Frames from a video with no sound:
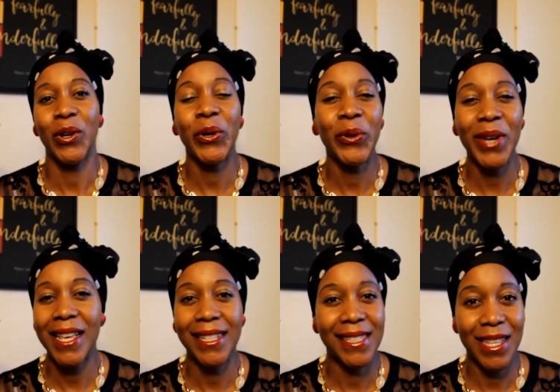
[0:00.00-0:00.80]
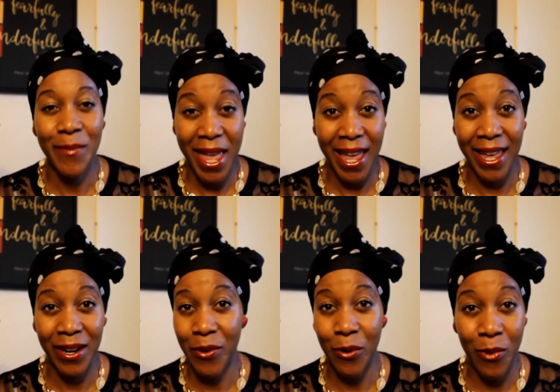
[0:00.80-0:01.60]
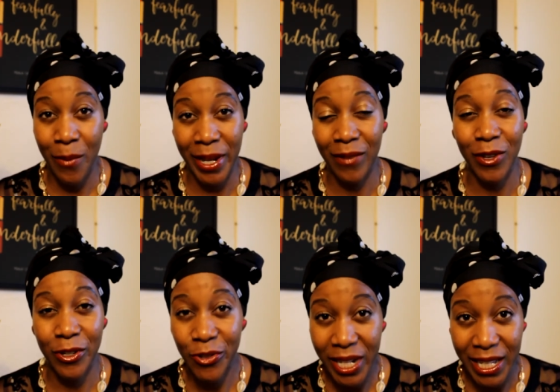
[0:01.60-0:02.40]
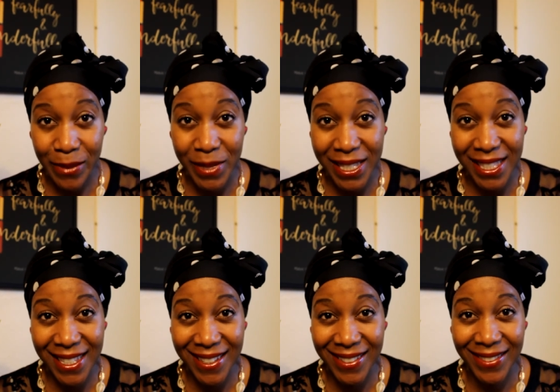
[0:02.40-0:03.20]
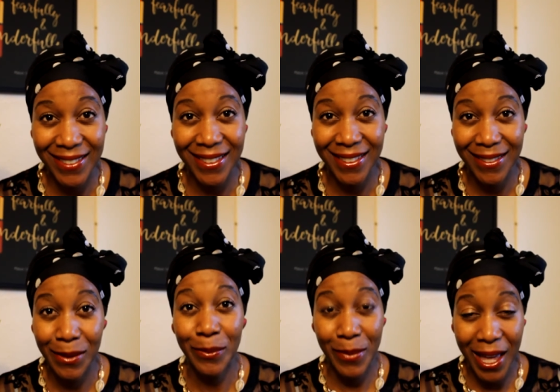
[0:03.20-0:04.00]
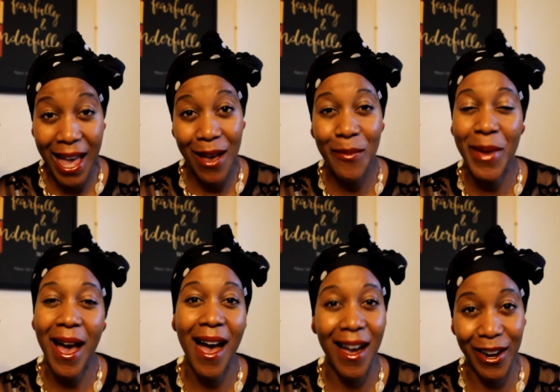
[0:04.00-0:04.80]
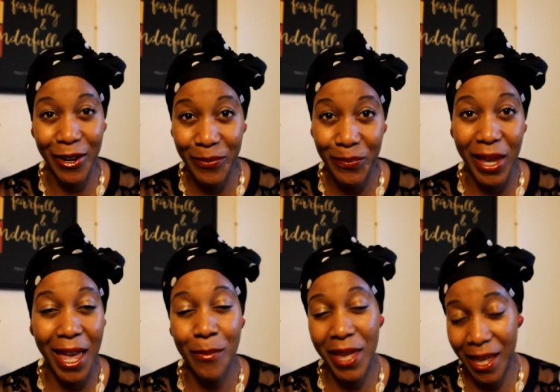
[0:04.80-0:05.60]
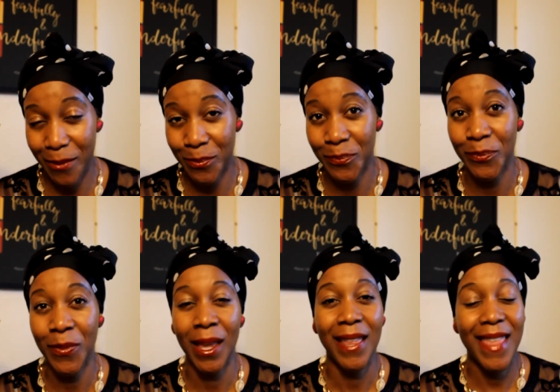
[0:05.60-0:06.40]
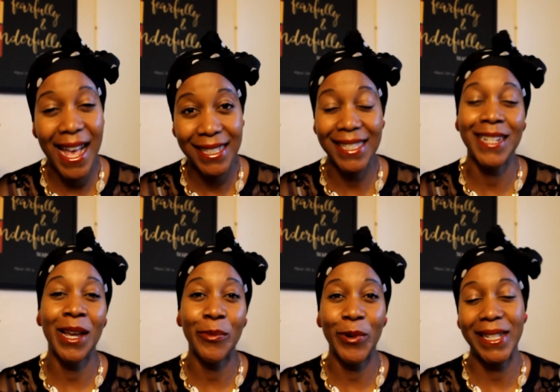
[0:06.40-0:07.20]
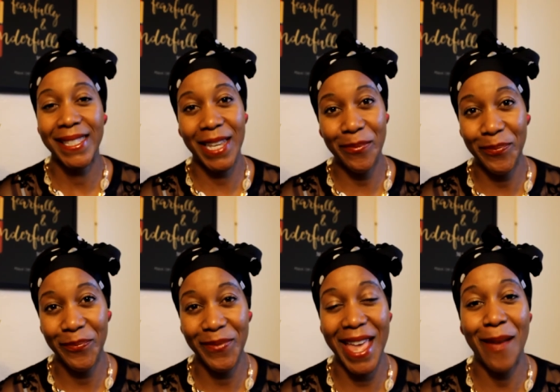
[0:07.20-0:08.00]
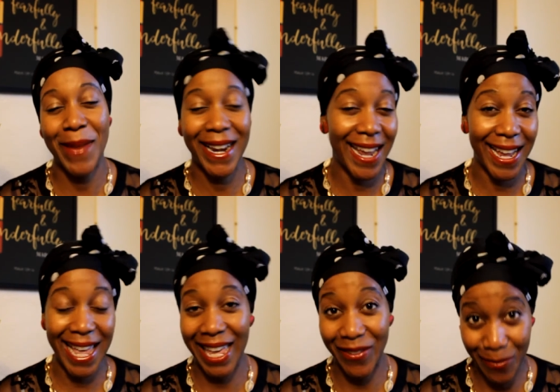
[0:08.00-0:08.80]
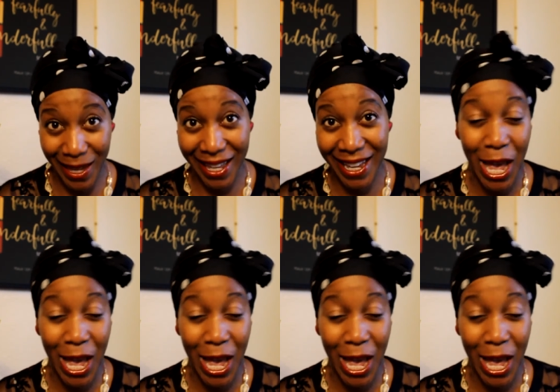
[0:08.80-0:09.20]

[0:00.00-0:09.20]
Who is the man or woman of your dreams? Become her, become him. That's the number one tip that my dad gave me.